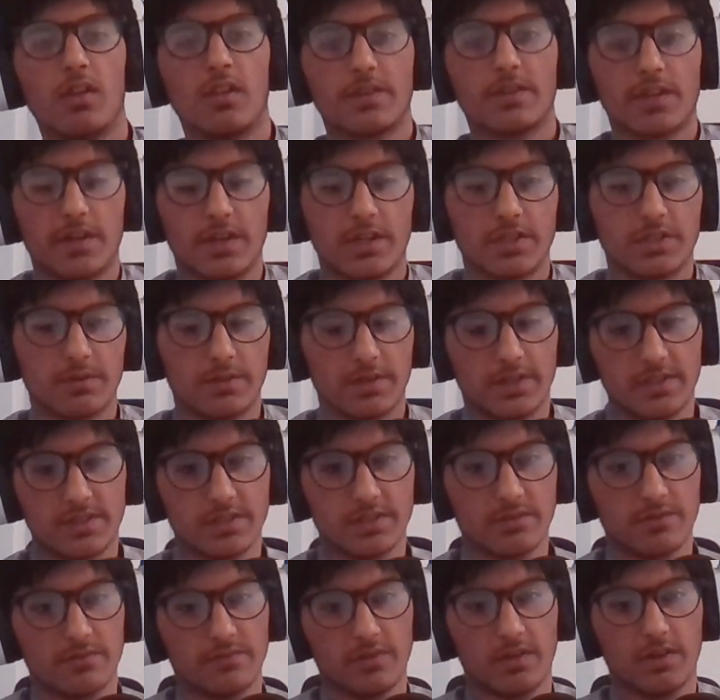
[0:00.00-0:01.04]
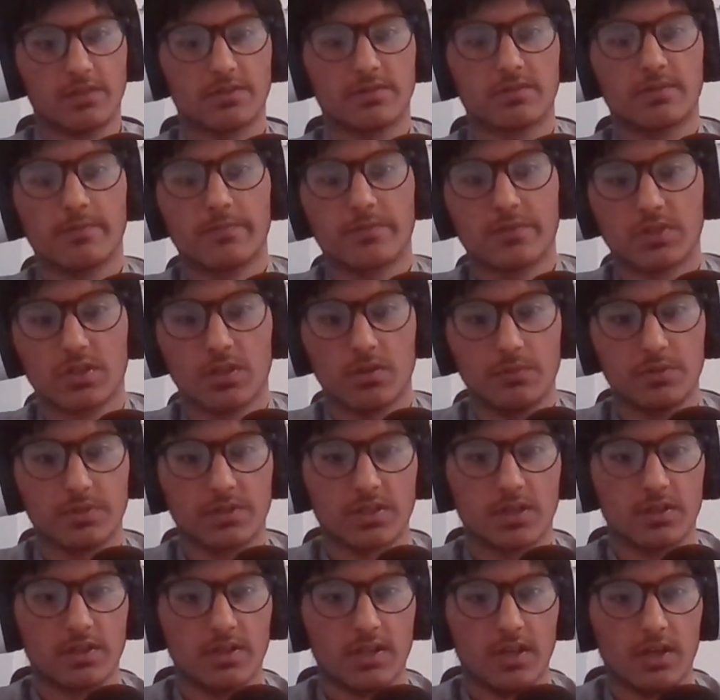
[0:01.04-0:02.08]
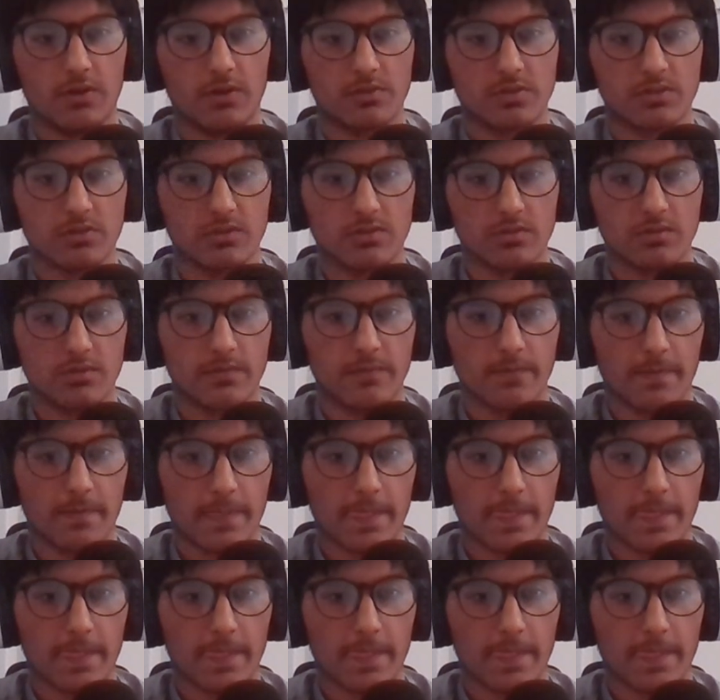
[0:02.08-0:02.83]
turn into an integer first. So we can now do